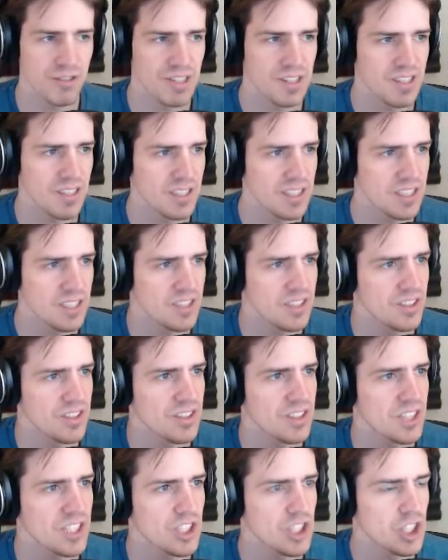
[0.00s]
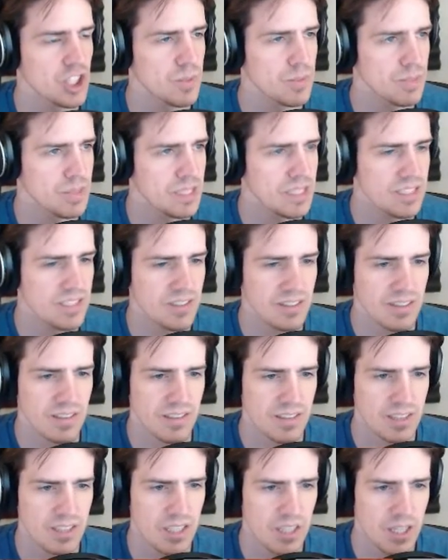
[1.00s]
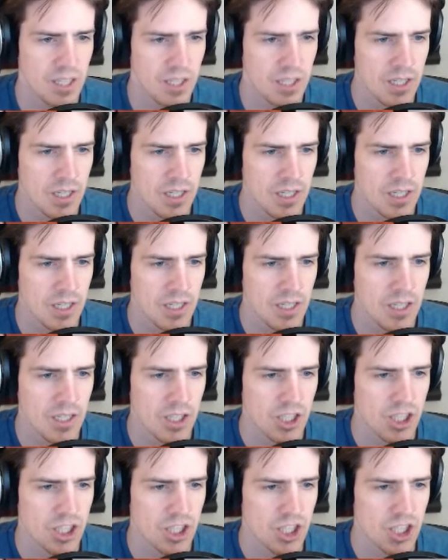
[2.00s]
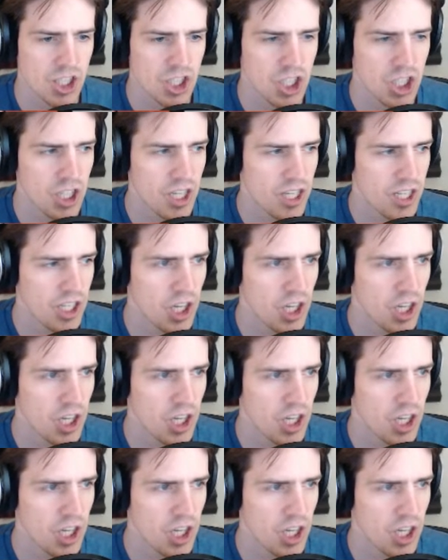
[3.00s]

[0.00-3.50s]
friendly in such places. Sh should